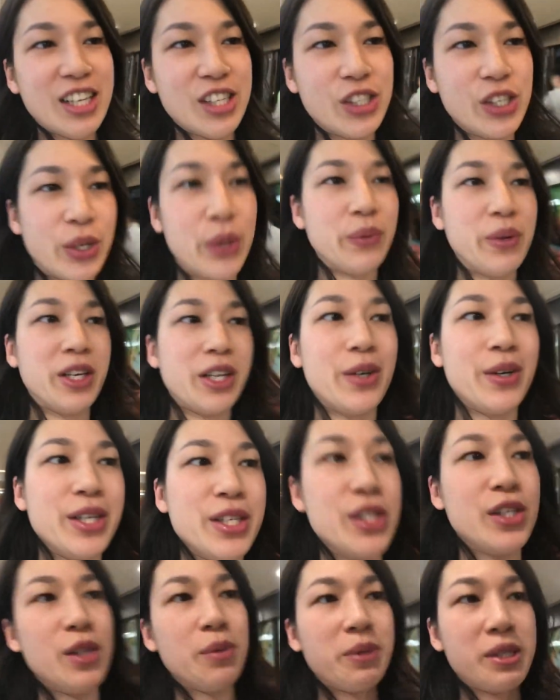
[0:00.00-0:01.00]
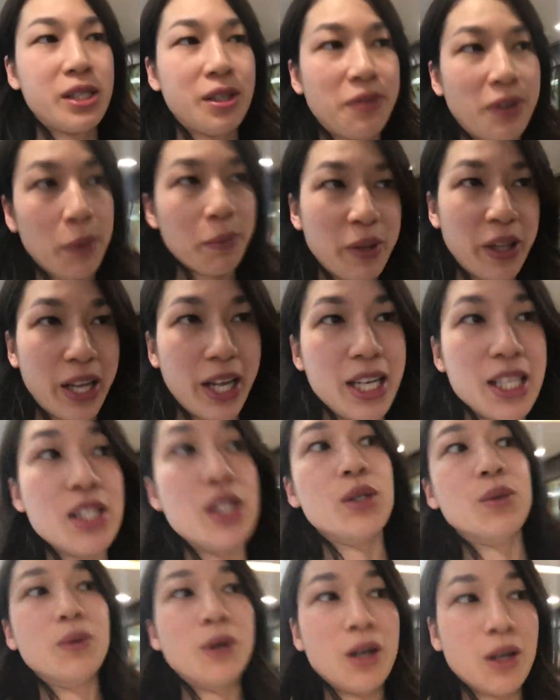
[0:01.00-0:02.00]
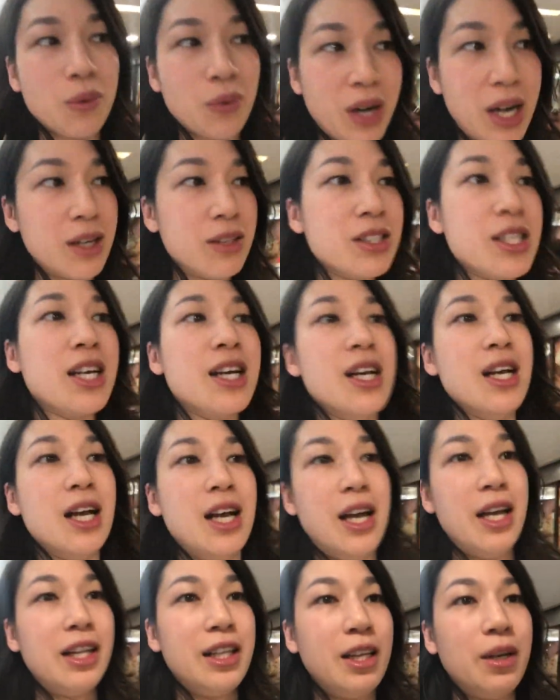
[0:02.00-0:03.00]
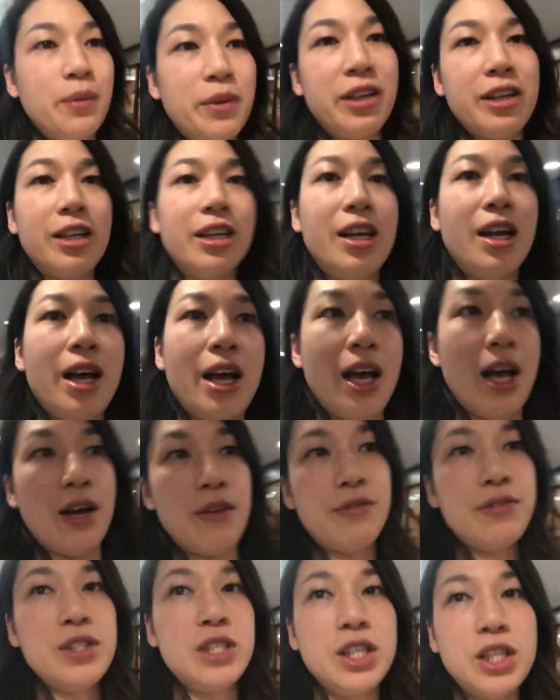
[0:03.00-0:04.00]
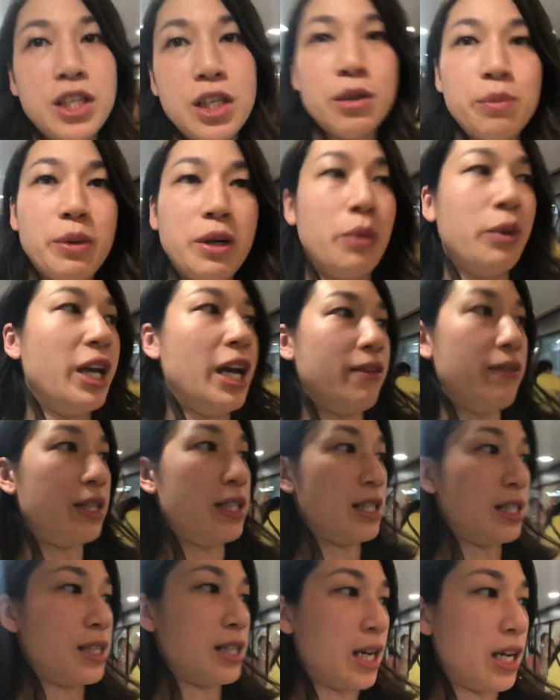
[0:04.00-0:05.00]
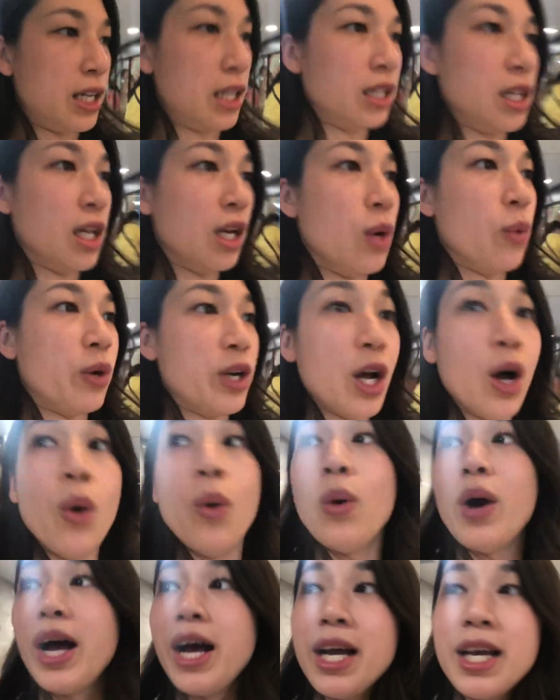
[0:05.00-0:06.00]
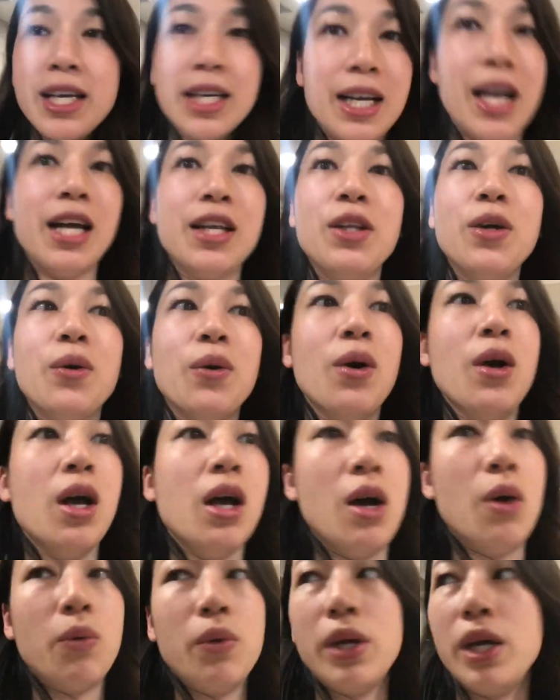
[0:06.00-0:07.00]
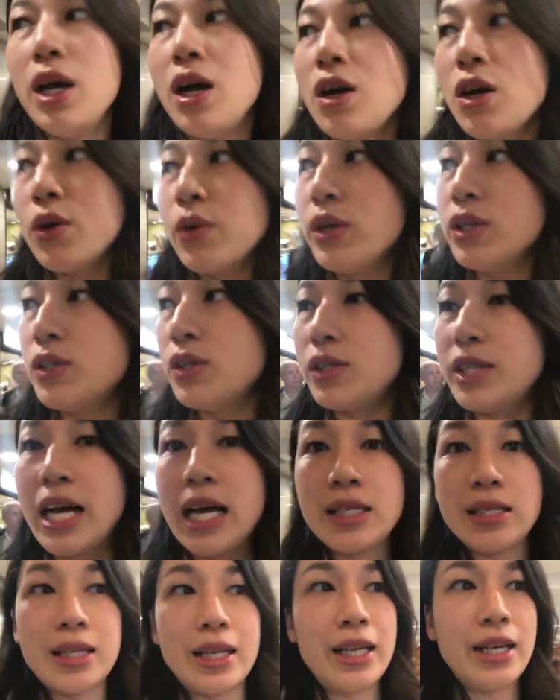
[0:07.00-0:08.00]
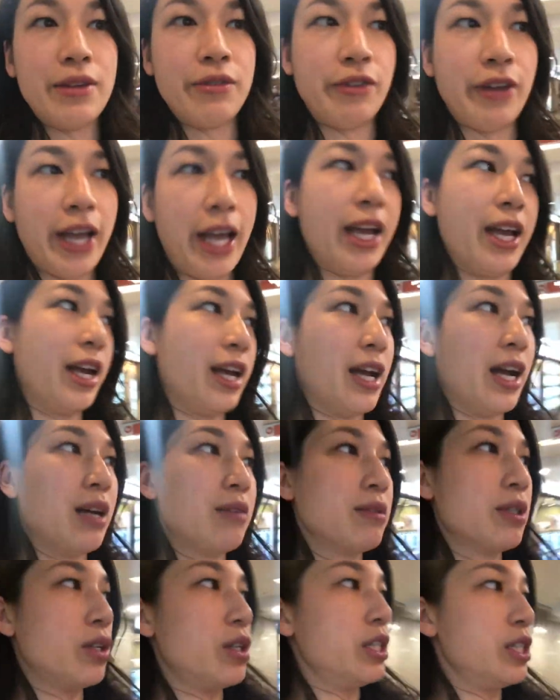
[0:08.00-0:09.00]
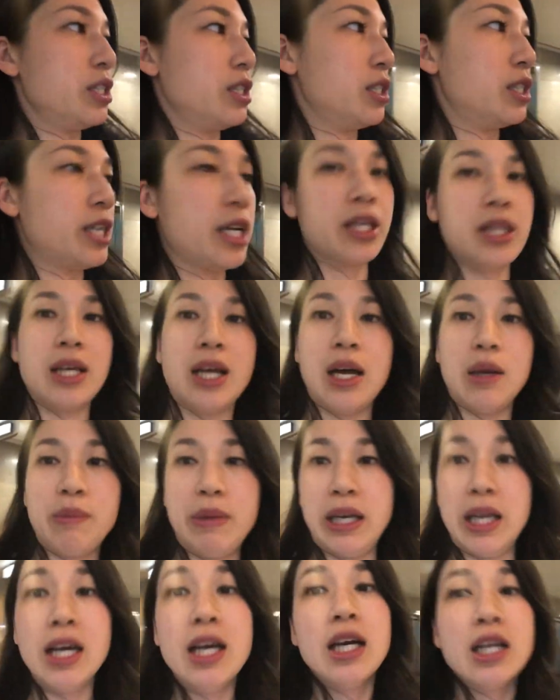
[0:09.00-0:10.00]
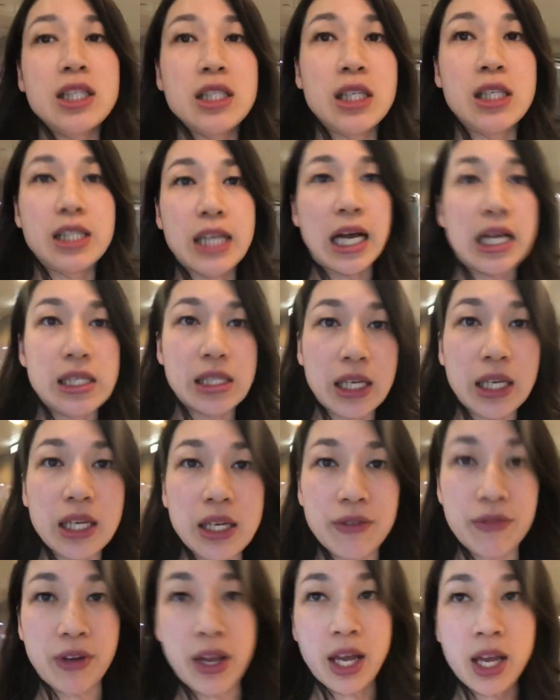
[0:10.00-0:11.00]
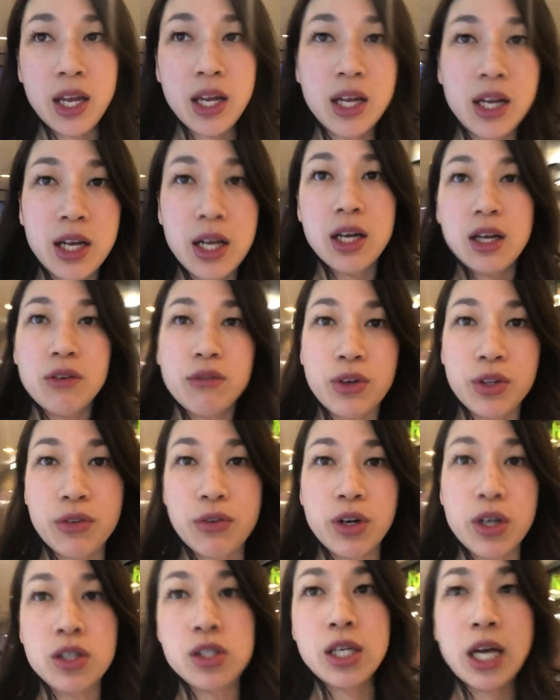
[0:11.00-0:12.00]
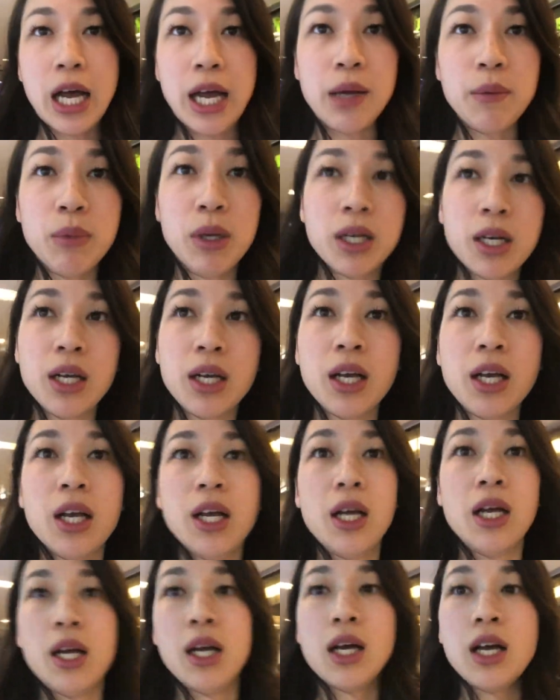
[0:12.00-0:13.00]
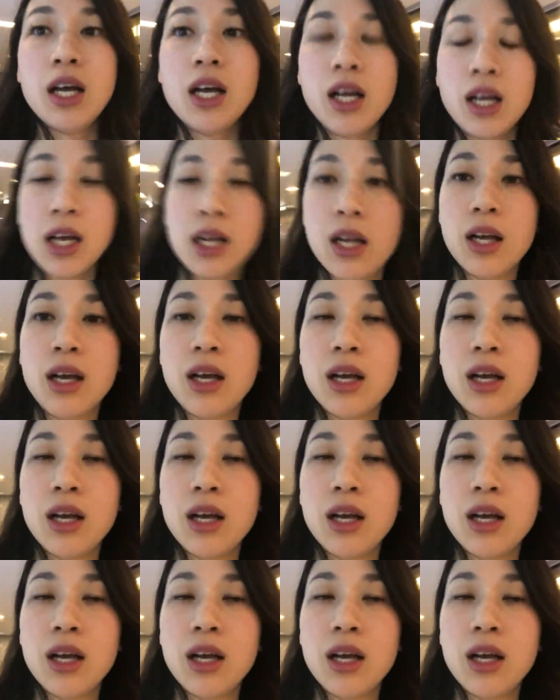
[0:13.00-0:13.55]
So we're going to Pacific Place to walk around and then we're gonna have dinner, but we haven't decided where. Oh, I I know we are going to Dazzling Cafe. I'm going to take the hubby to Dazzling Cafe for the first time. No, I've been there.